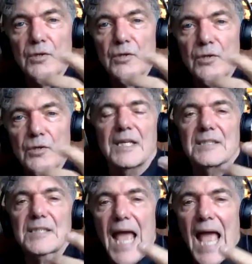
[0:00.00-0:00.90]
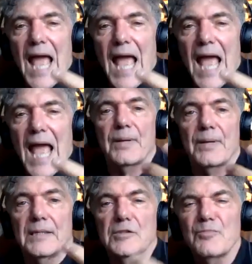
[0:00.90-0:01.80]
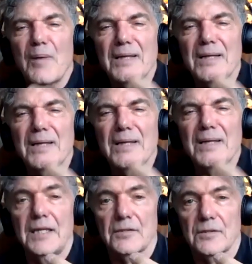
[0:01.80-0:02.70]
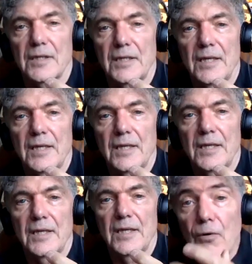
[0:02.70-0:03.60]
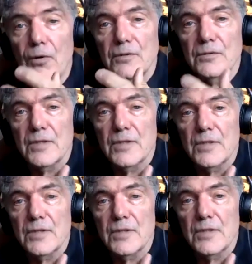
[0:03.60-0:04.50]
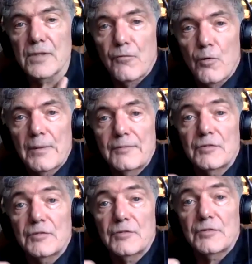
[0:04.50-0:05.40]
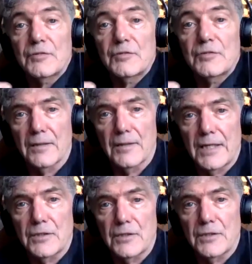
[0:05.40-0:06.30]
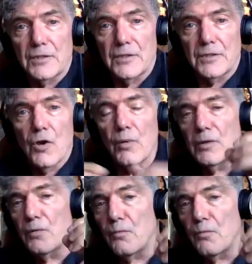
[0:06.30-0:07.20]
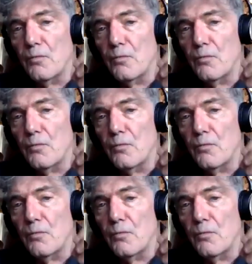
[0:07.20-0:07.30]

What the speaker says: Those things happen spontaneously because it's a form of self-regulation. When